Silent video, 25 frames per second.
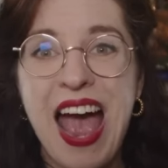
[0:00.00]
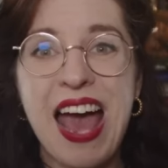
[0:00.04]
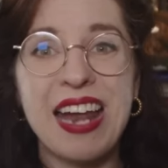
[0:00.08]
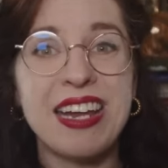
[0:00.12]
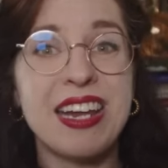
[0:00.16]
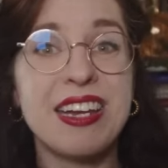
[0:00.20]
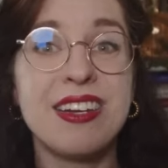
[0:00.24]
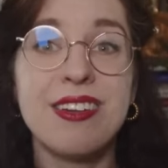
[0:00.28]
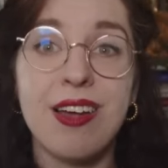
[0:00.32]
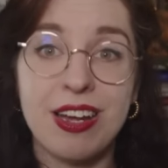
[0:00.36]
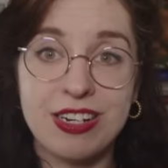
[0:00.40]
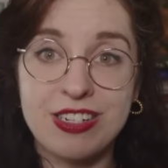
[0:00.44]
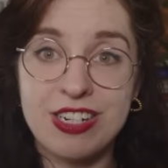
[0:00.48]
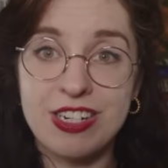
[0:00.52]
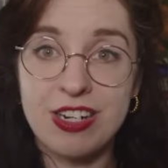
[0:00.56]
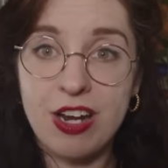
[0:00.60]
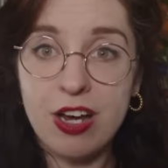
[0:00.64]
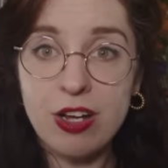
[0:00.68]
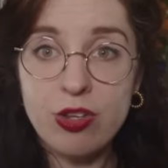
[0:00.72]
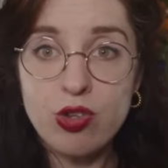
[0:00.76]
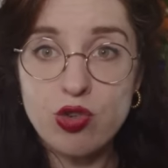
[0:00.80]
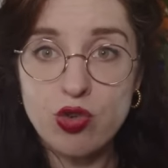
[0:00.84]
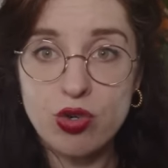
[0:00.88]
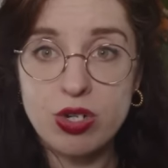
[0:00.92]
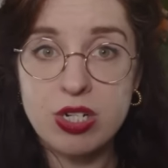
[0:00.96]
And in
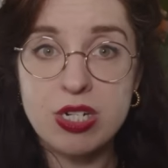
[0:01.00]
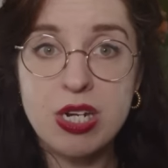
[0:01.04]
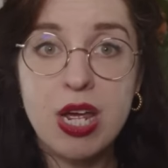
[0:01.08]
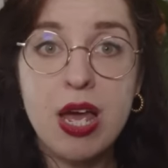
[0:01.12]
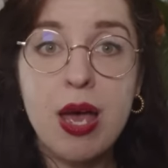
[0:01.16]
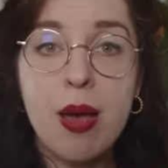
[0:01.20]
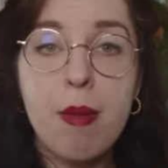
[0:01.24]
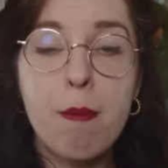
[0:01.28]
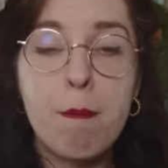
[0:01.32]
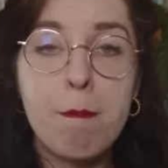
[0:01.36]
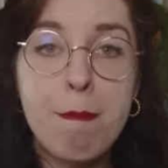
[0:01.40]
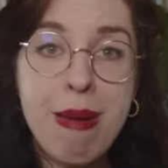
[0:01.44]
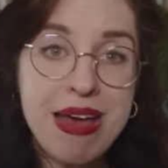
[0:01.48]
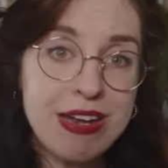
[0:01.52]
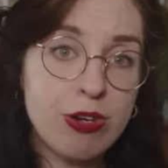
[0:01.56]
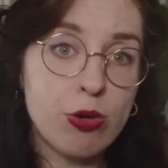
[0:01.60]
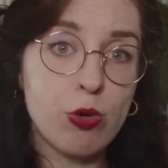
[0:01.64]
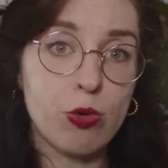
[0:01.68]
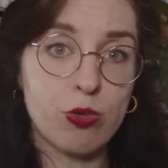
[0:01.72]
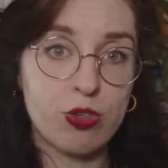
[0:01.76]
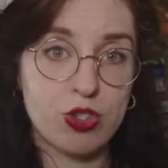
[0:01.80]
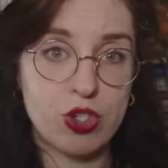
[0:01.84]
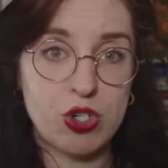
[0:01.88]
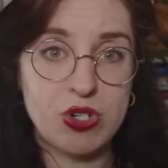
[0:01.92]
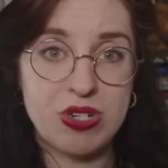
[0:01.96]
1900,
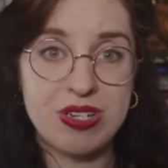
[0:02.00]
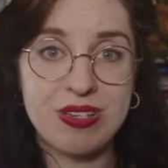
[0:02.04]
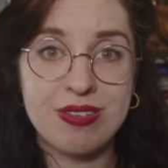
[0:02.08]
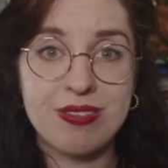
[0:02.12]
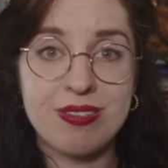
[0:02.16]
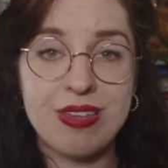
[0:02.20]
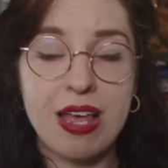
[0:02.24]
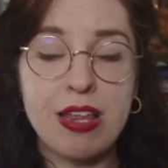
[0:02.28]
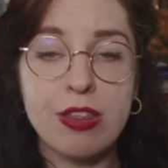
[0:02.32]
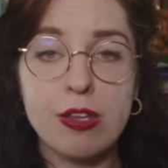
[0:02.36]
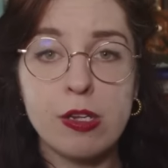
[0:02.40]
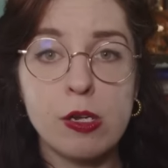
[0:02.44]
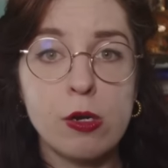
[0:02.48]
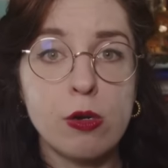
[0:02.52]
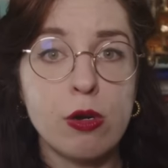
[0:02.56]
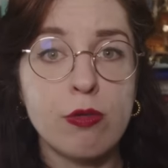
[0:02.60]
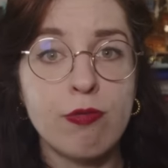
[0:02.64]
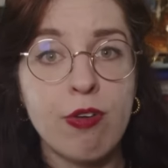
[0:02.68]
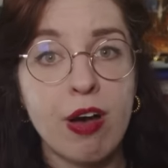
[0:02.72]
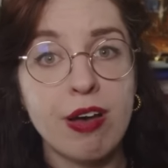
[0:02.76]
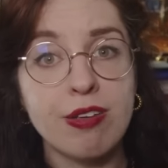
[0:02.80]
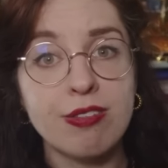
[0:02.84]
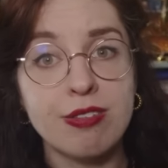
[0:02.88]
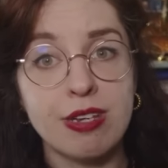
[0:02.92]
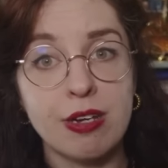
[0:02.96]
medical students at the
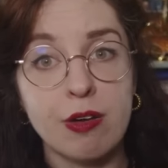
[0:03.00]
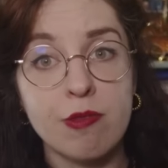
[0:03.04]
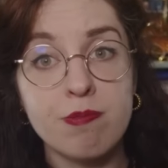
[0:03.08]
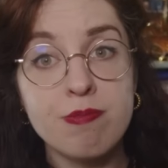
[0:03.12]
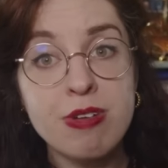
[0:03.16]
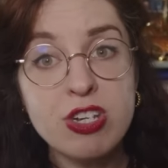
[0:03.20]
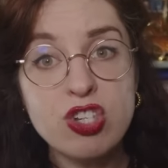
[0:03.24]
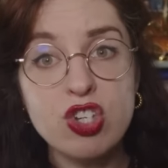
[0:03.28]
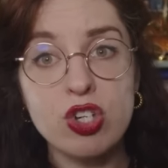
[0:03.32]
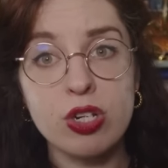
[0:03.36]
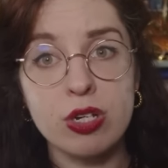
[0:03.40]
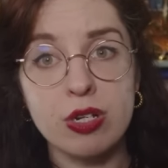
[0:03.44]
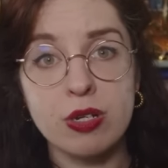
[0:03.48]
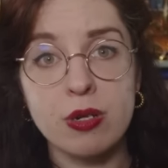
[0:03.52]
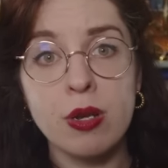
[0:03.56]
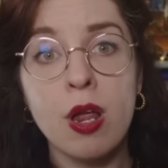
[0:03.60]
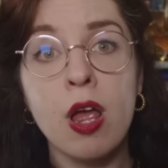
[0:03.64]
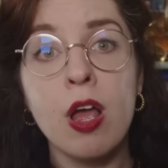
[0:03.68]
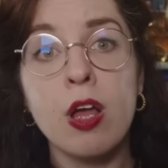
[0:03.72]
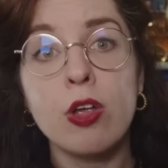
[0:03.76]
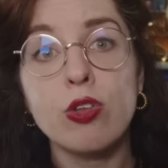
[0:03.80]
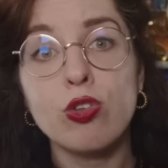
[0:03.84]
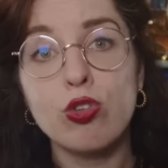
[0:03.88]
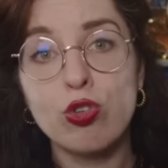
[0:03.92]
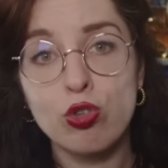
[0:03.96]
University of Michigan
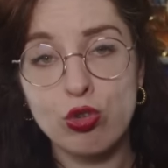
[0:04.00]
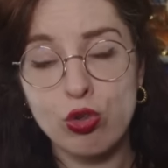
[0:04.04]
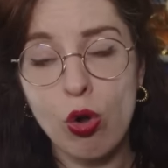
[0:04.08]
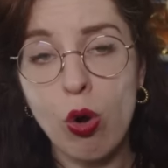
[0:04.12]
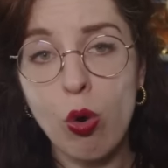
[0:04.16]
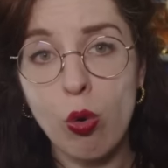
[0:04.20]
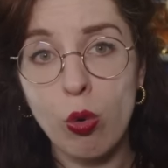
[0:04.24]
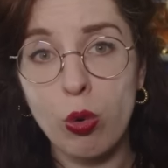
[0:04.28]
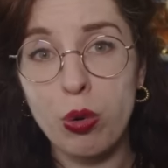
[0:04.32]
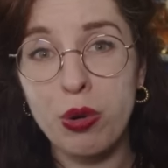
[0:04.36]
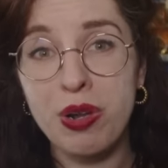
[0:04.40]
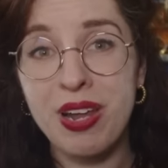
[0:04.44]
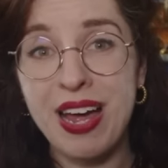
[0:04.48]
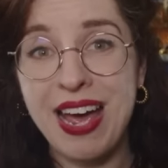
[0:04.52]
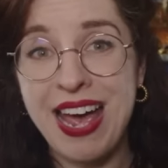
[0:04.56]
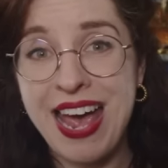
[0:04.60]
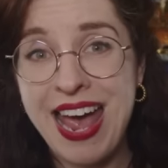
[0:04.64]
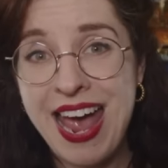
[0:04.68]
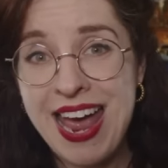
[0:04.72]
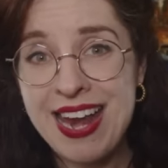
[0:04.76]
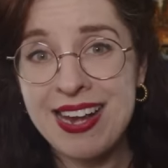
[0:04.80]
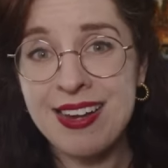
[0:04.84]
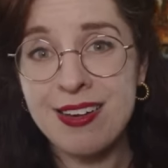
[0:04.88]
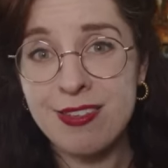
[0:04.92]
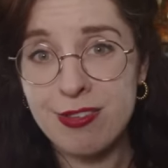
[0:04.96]
stole a
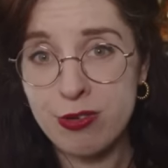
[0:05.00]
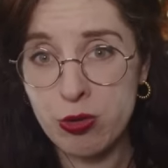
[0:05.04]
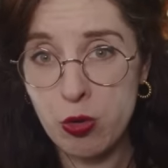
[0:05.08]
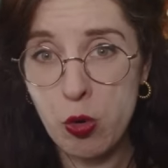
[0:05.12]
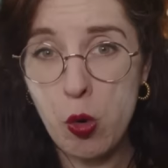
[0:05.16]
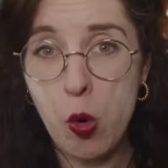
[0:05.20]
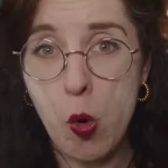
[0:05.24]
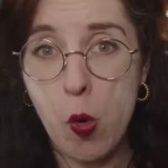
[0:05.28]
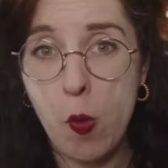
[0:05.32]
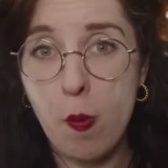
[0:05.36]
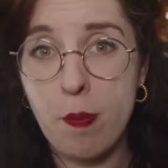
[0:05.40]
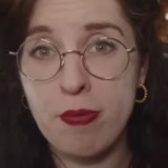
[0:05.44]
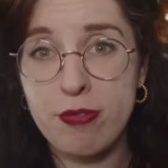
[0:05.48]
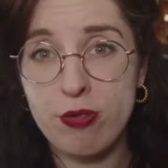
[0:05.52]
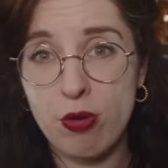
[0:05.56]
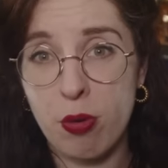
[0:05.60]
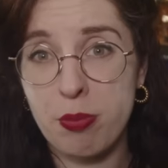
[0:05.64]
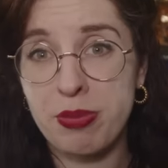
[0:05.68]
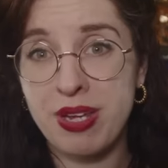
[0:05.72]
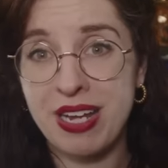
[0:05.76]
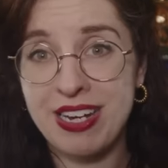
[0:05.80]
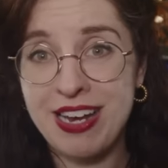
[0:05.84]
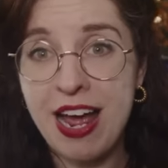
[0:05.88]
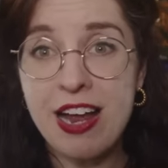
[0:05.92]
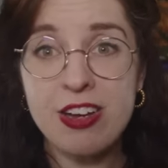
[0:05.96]
headless corpse
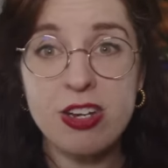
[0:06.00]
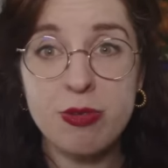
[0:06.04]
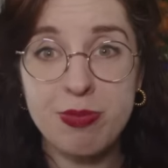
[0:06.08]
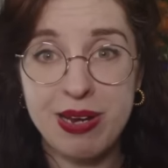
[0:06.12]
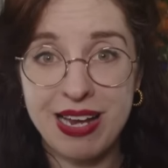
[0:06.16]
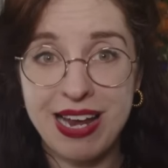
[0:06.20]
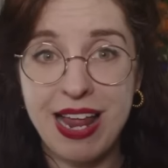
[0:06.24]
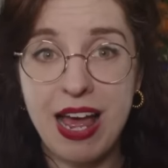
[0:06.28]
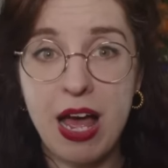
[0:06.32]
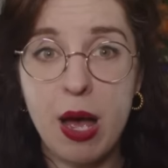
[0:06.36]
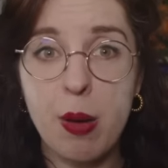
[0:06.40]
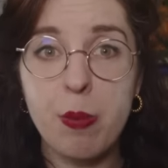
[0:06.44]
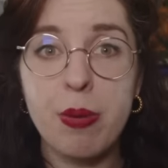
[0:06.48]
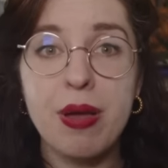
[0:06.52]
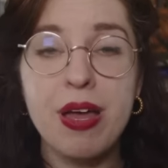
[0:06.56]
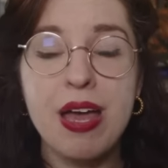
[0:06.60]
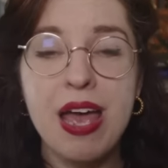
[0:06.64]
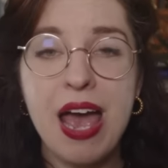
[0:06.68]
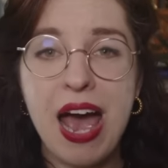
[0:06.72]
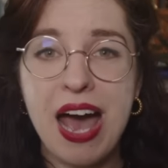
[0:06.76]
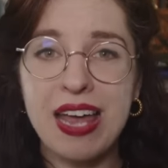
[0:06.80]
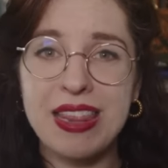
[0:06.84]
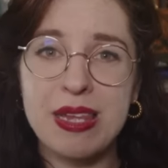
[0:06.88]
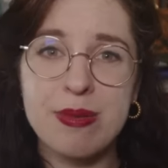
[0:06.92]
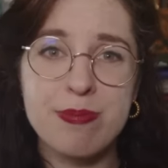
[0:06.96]
from the anatomy lab
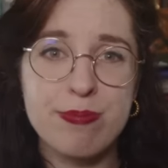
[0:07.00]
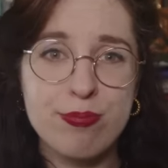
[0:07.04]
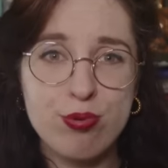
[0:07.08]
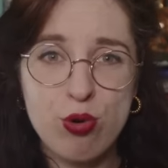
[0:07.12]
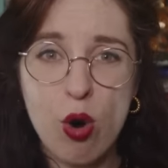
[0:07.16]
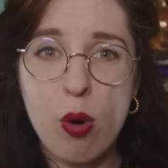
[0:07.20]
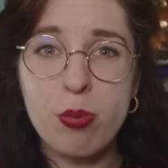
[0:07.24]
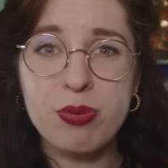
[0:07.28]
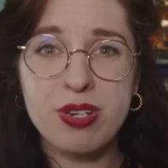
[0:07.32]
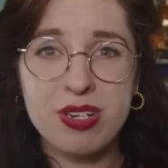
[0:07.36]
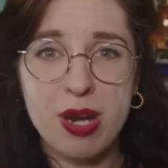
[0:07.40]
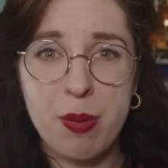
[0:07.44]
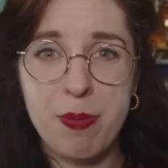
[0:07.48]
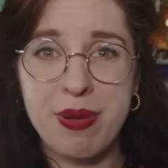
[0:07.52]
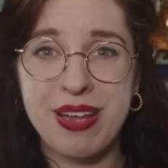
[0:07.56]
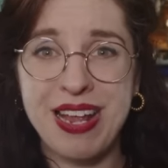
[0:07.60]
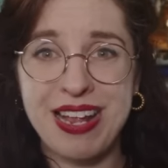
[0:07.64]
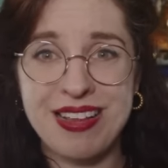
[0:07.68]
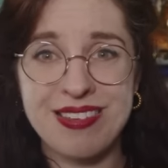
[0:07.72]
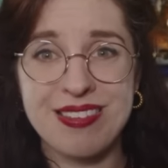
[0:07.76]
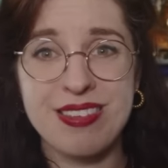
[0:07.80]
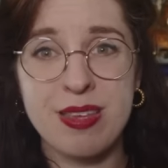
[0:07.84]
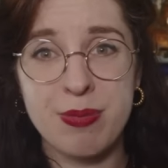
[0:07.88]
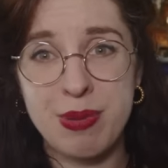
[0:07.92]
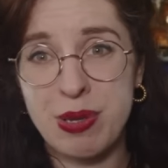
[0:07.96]
and then propped it up
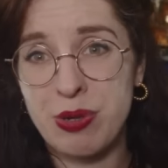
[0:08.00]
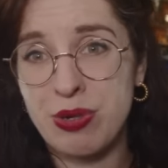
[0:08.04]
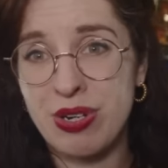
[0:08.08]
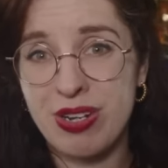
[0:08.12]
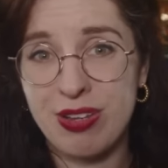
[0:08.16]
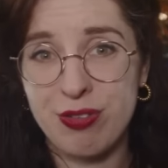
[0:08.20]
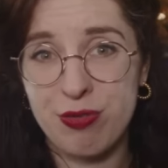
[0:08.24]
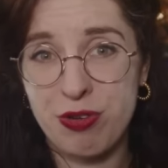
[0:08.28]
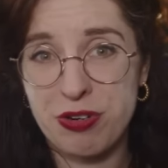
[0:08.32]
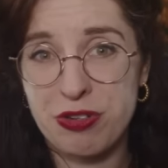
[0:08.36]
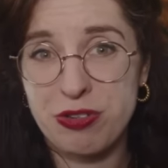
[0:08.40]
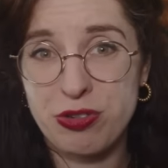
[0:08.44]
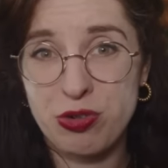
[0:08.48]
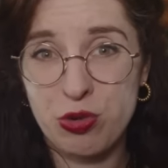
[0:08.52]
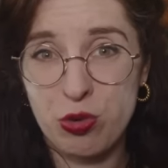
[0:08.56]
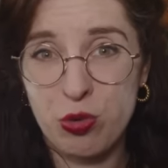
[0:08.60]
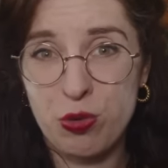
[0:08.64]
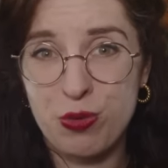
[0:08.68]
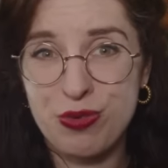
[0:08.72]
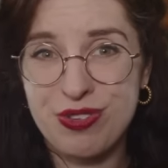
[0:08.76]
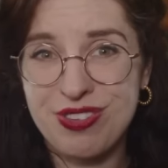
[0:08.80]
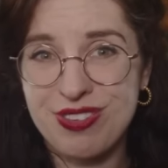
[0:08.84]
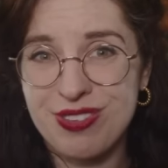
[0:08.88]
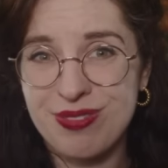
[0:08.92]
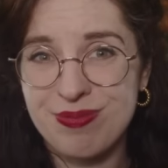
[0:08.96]
against the building's front
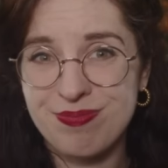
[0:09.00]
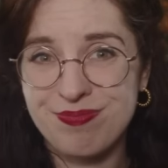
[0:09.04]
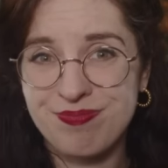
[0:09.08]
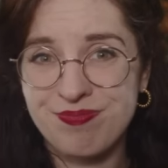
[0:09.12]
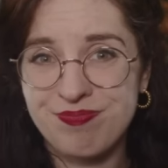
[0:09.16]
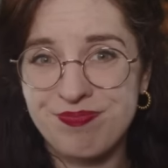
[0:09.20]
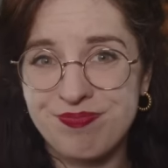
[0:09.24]
doors.